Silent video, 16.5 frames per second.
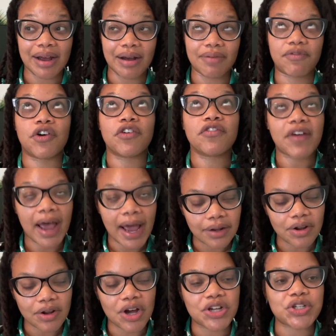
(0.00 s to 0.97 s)
for
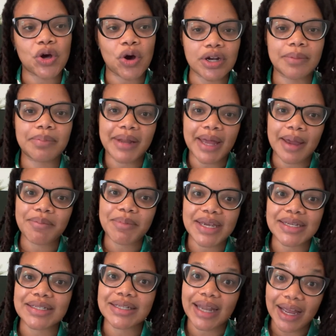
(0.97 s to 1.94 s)
fat loss on a
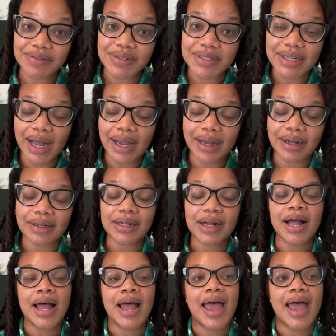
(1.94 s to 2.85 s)
plant-based lifestyle.